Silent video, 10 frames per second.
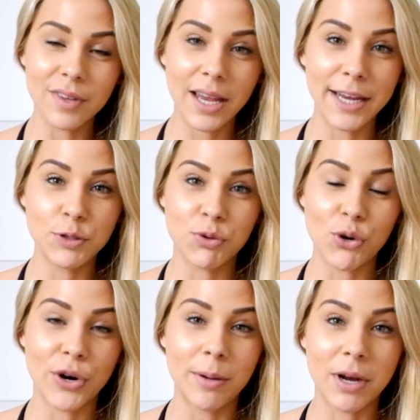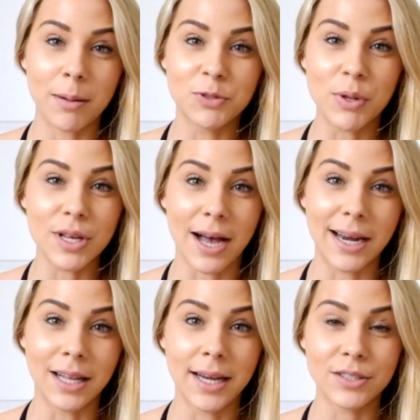Each program comes with
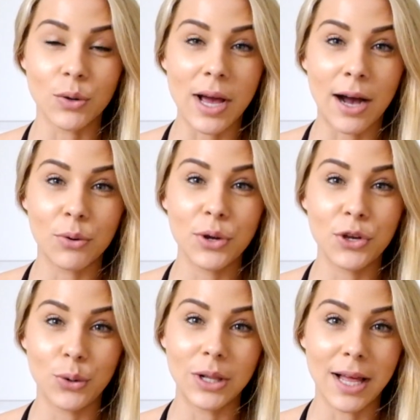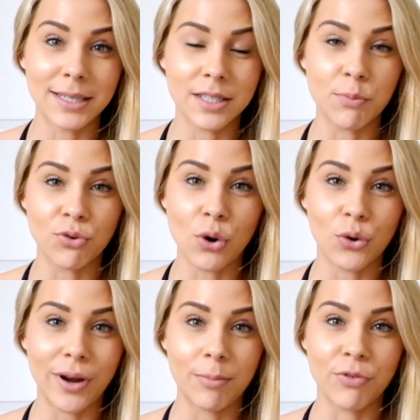guidelines on how to utilize the
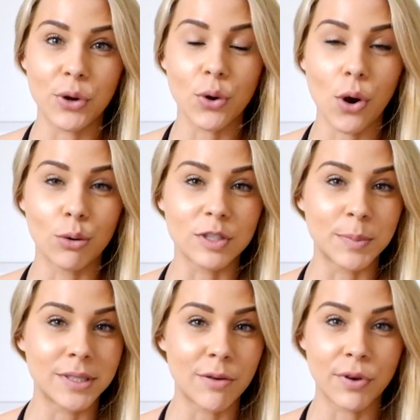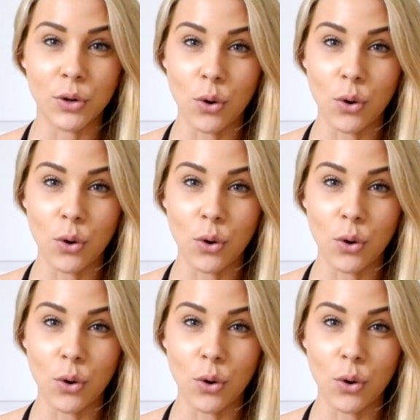program for your own specific